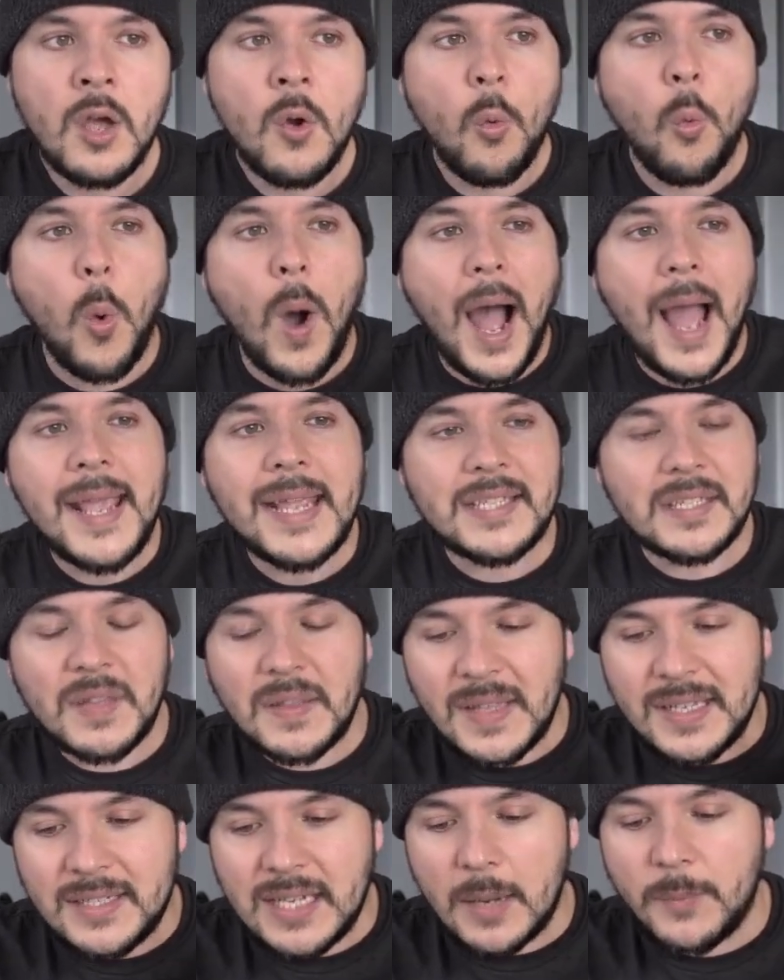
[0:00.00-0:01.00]
Why is it that
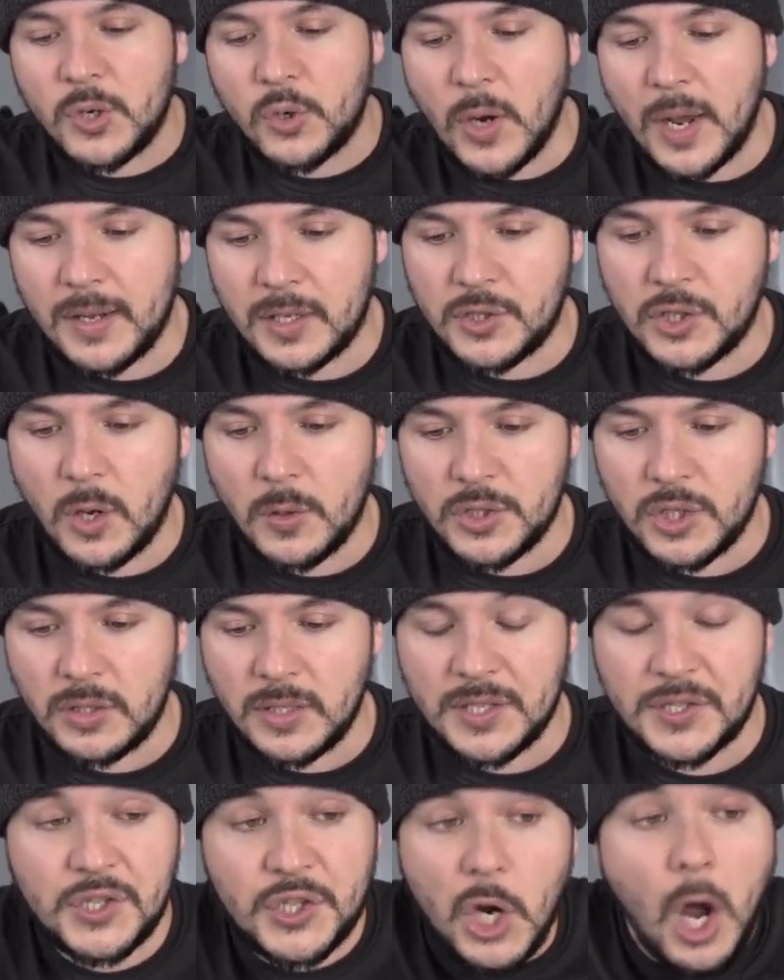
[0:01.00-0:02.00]
these democratic
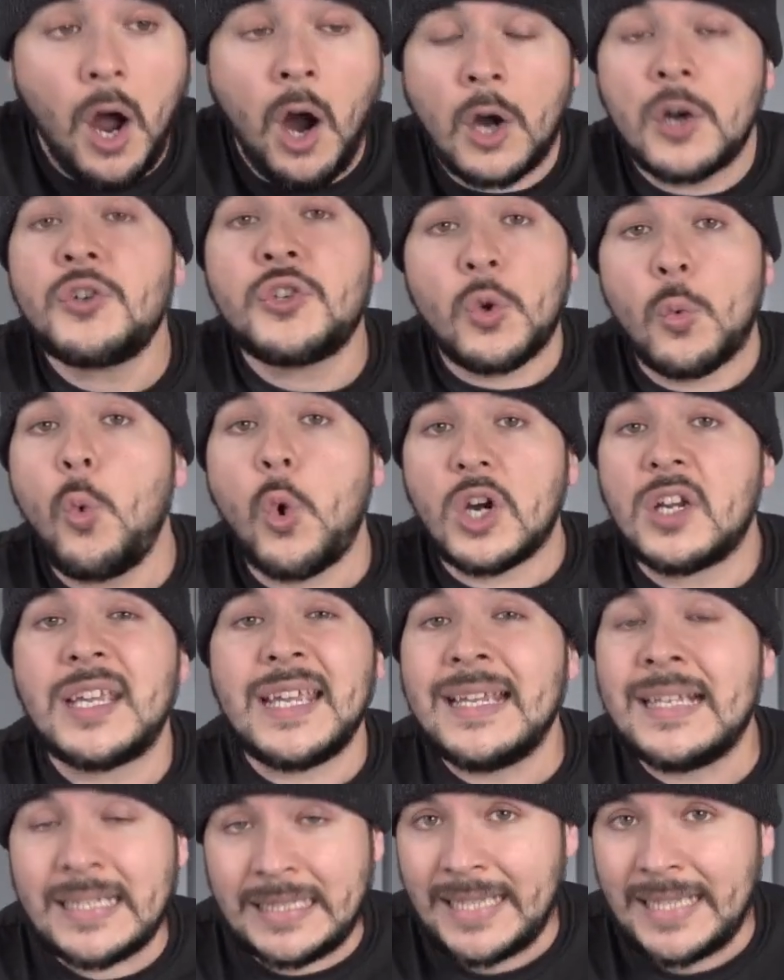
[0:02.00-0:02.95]
socialists aren't working